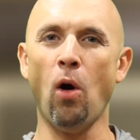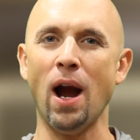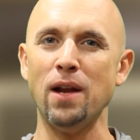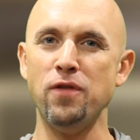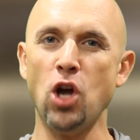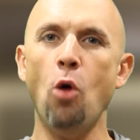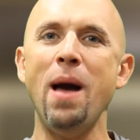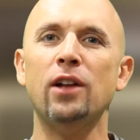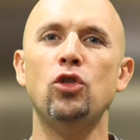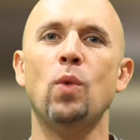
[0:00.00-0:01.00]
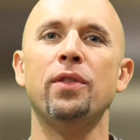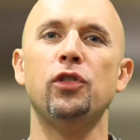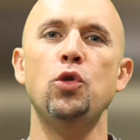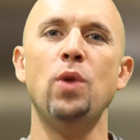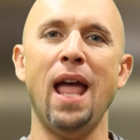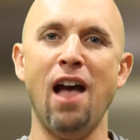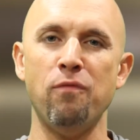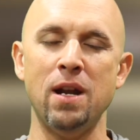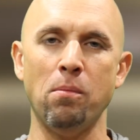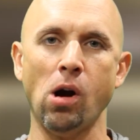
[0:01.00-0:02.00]
All right, if you go back to around the two and a
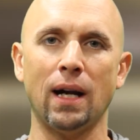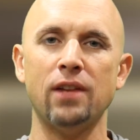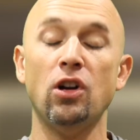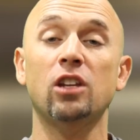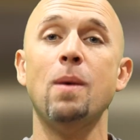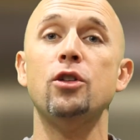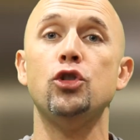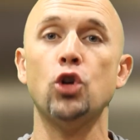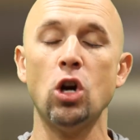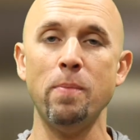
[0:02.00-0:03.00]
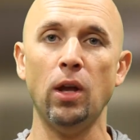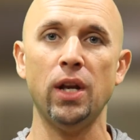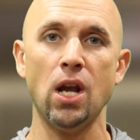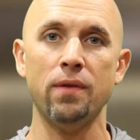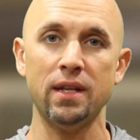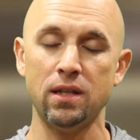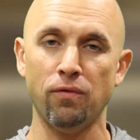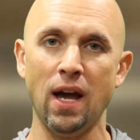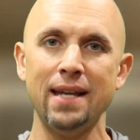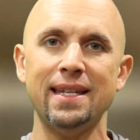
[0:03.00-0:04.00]
half minute mark, I talked about durability on this
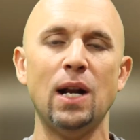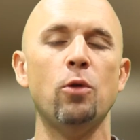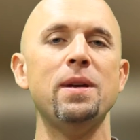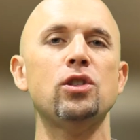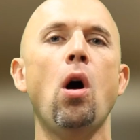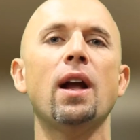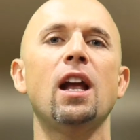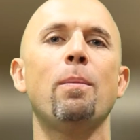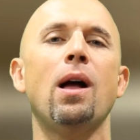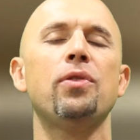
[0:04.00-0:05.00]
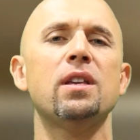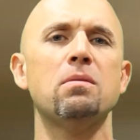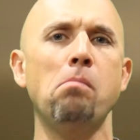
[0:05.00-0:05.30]
device and I would be talking about this